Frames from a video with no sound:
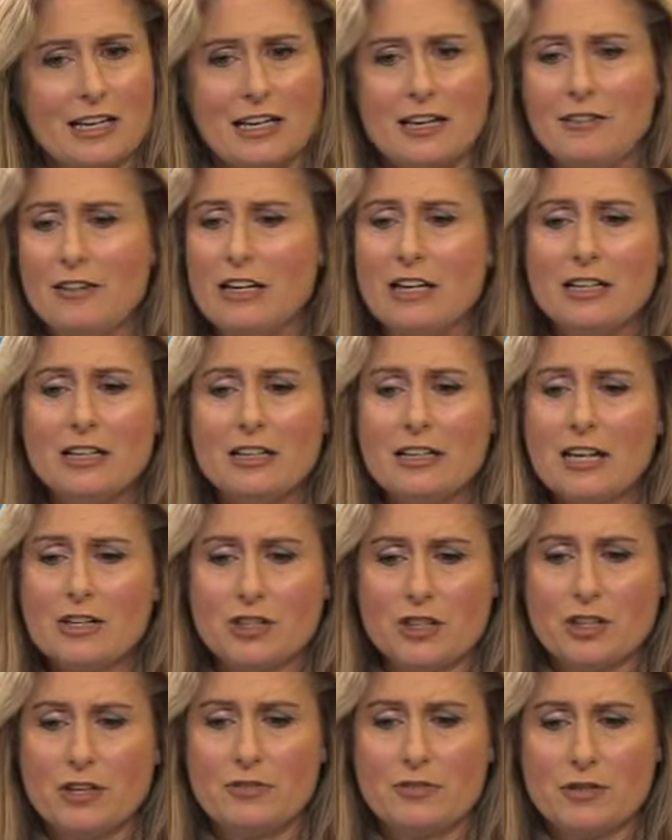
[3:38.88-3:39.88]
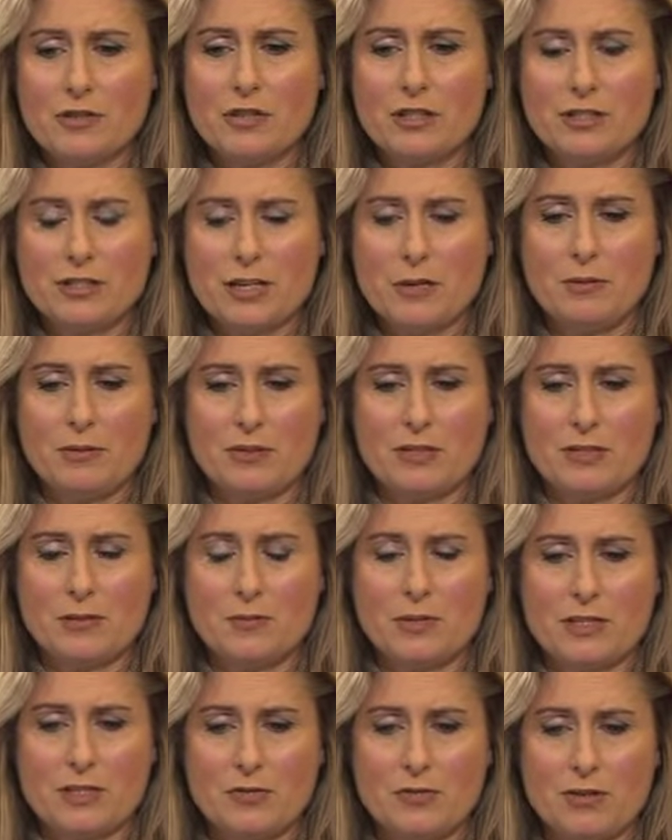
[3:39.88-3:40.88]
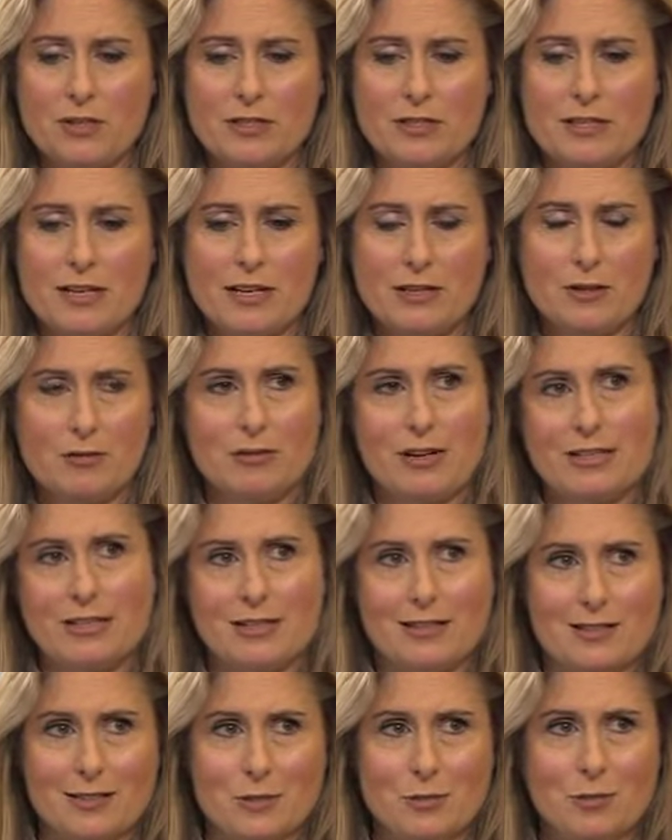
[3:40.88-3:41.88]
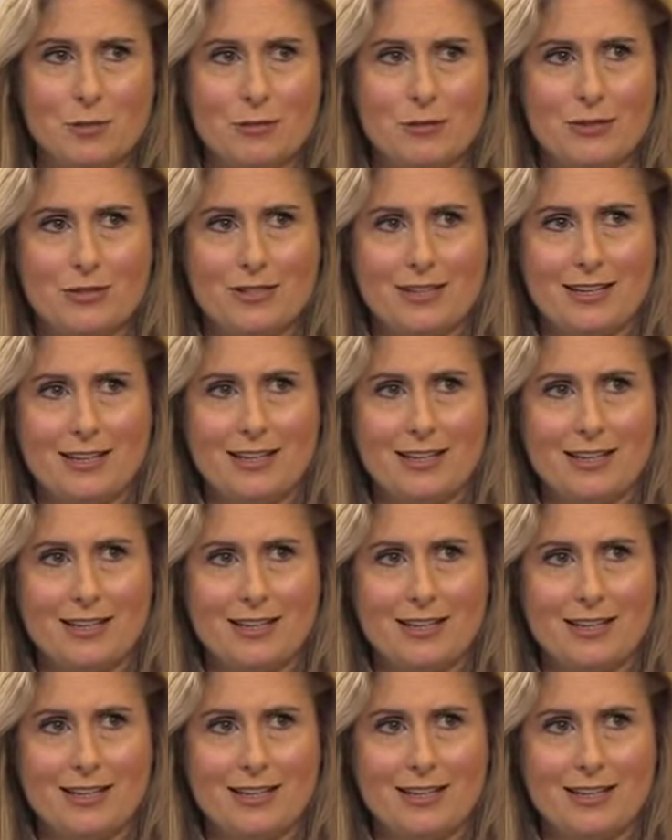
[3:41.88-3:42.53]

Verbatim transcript: In a nutshell, if you could say what this means for the state and the residents, what would you say?